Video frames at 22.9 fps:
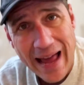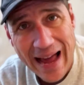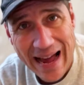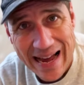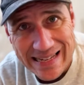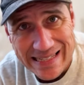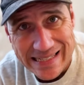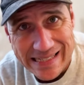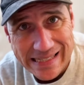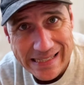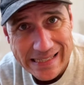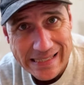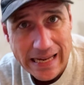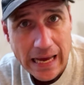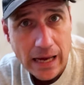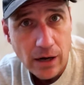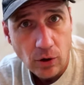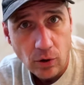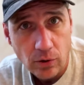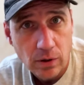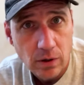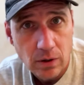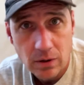had
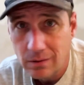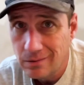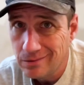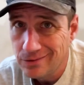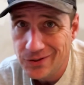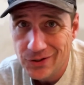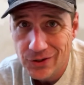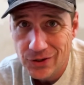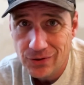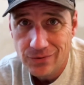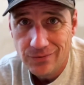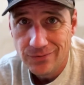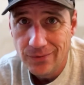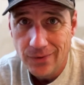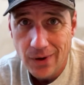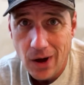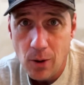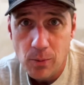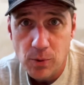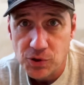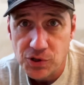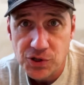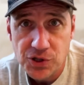settled
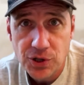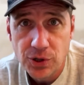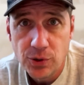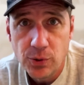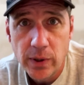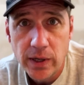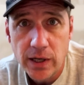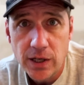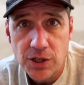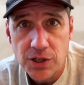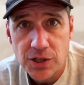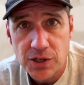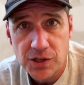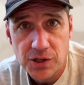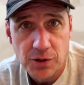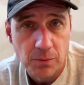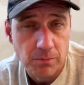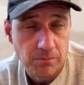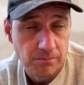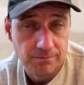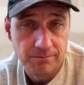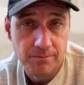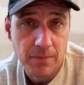almost 2 inches
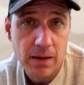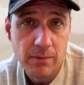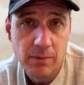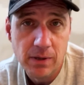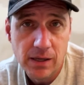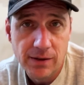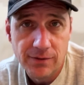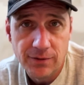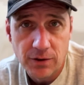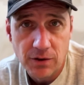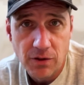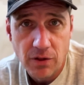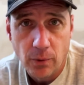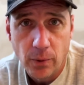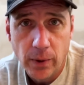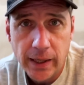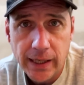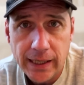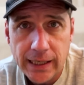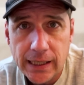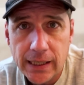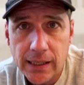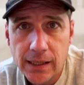or maybe even
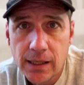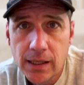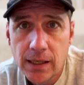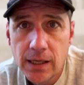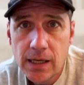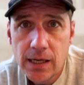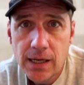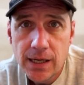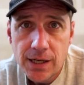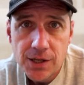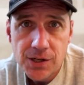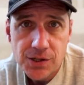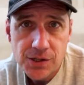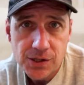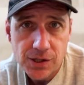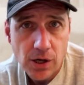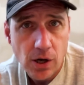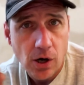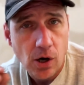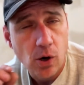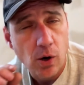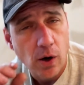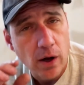3.
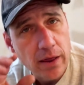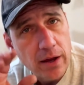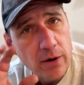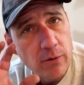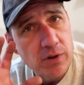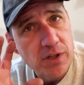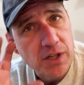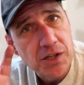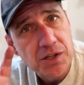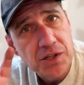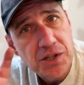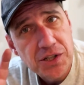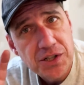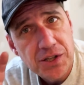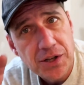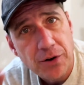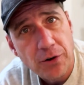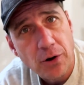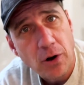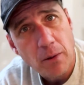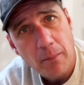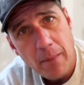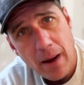So there was a
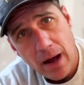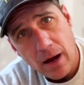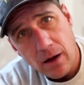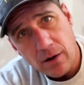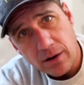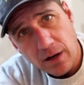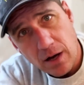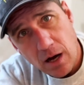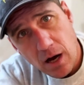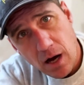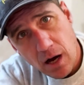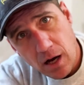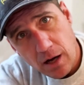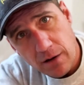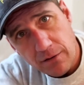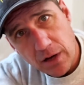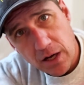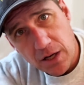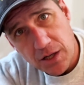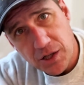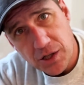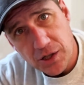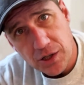considerable amount
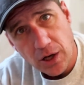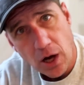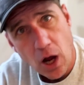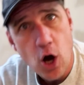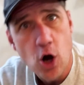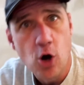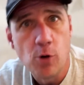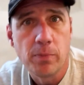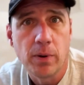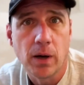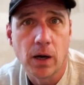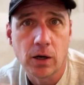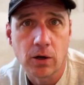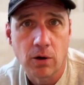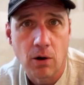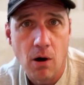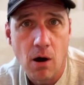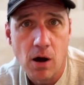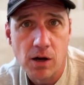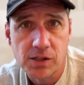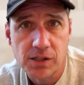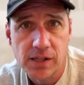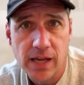of slope
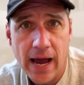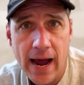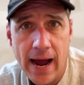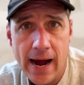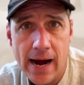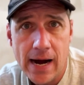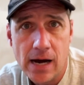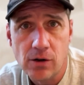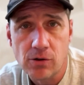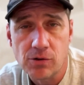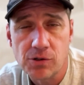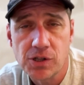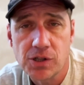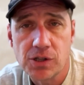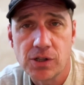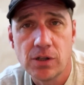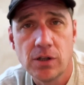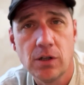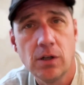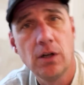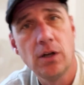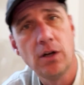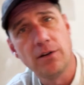across the house,
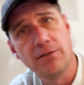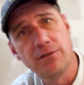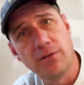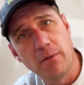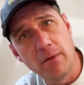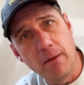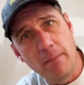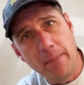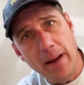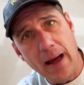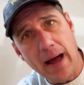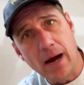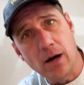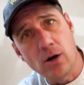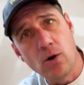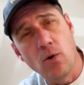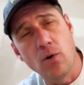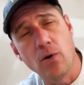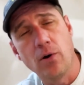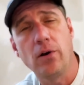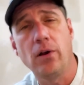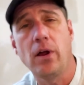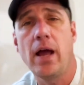from the back
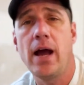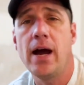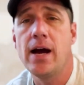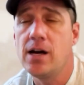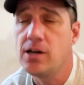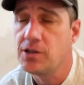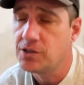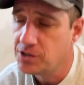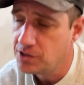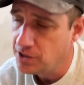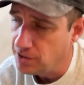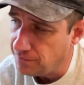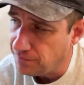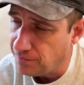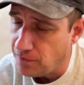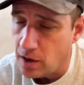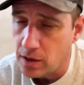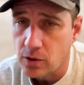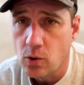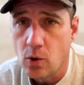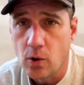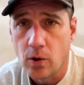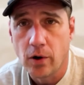corner of the house to the front
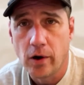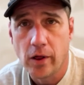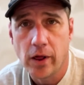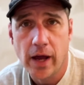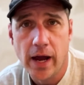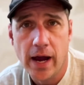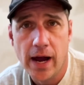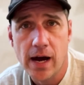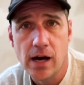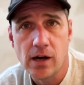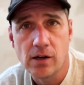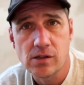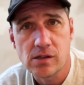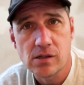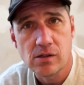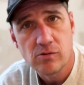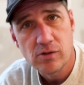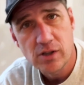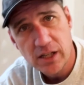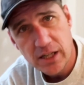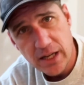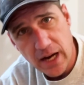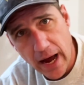corner of the house. It
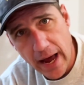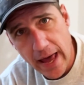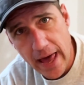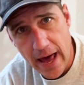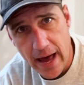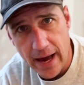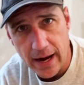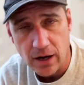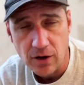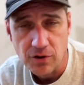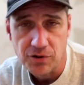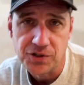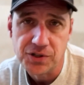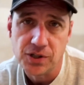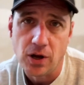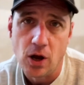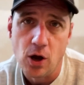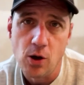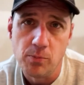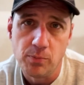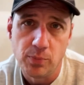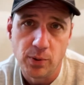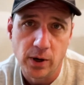was a diagonal
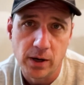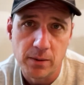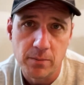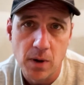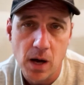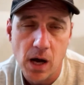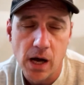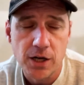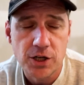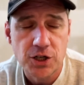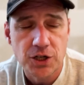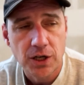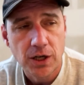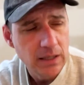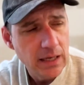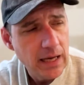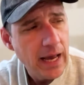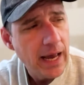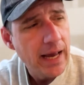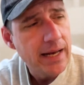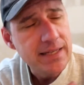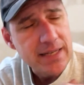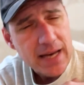slope pretty much.
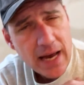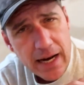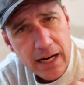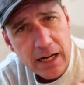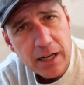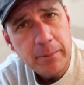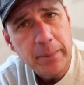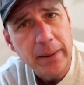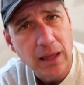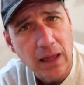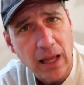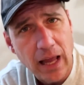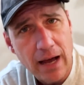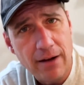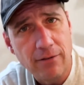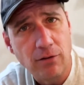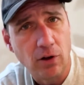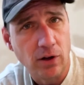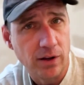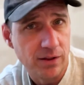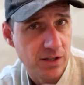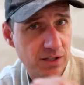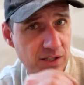It tended to be
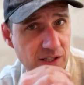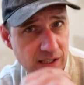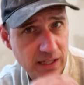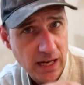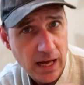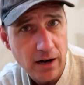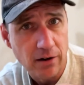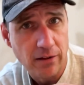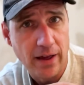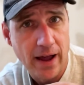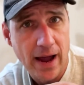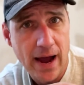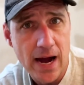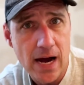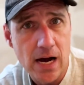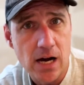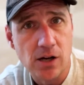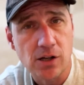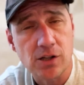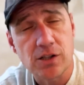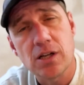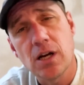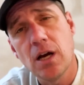level at the center of the
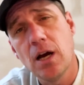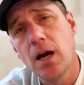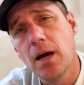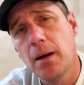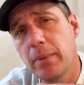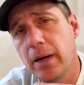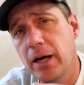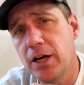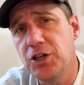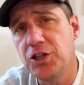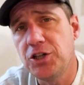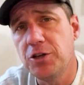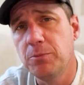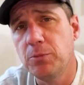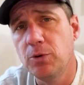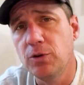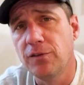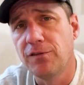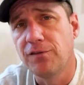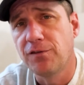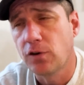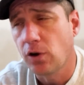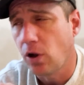house, but as you
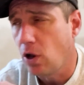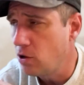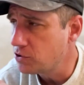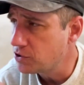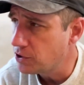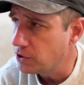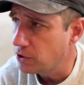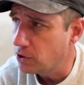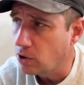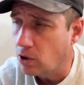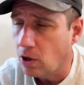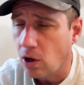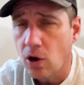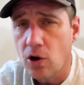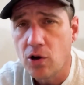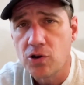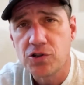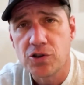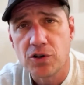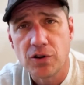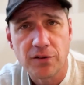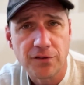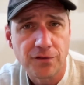move closer and
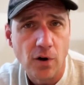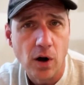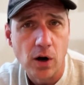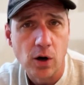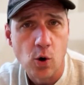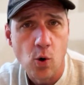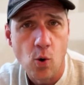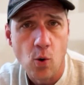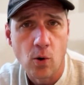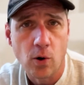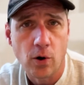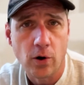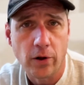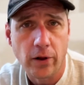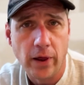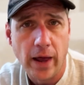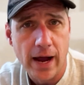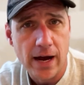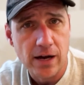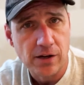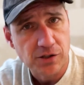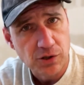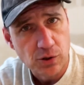closer to the front corner of the
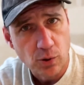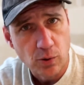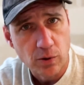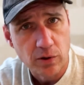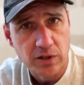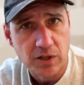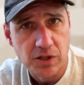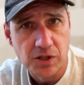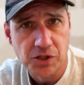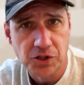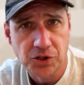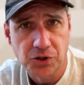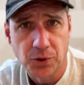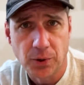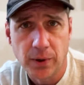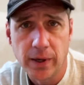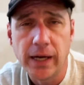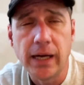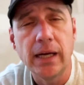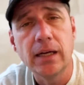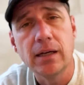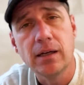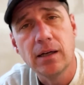house towards the
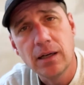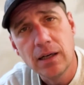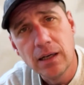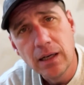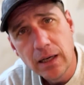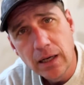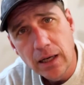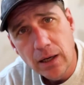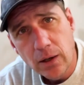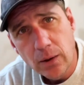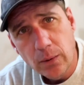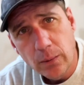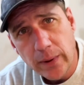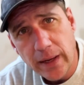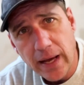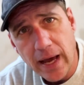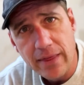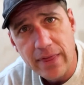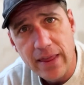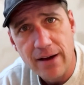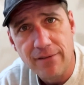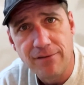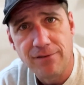street, we
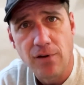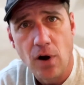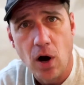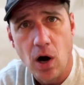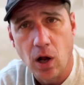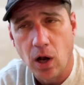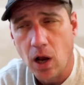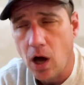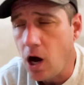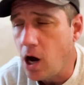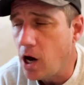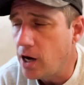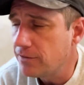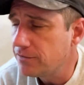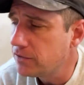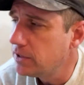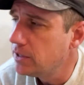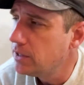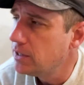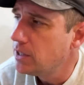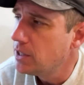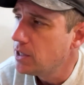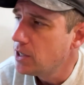had that fall off.
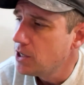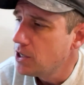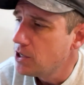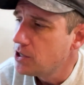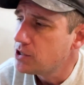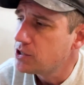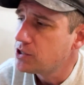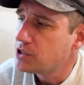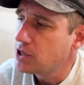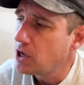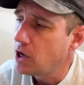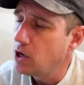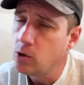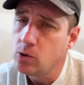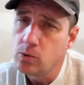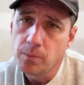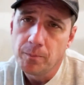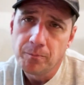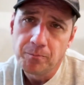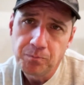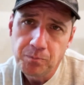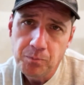So